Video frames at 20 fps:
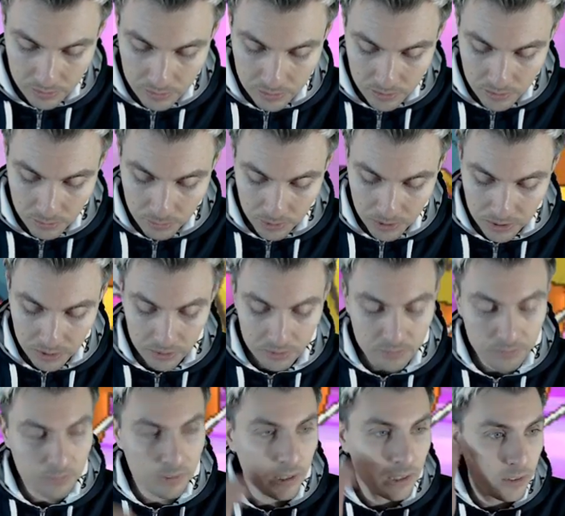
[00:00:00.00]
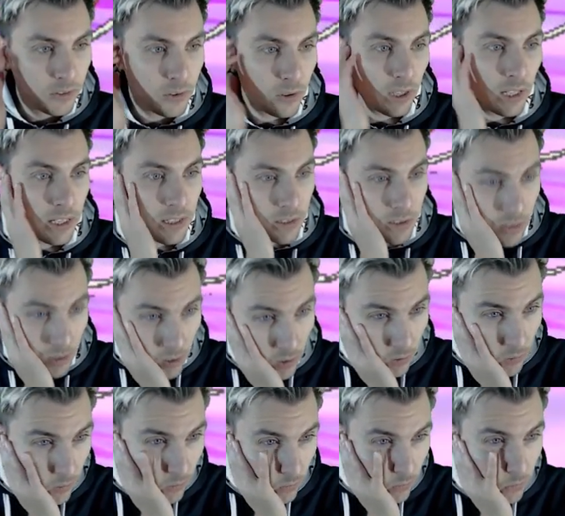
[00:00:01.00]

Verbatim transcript: So we can we can try a Snarl.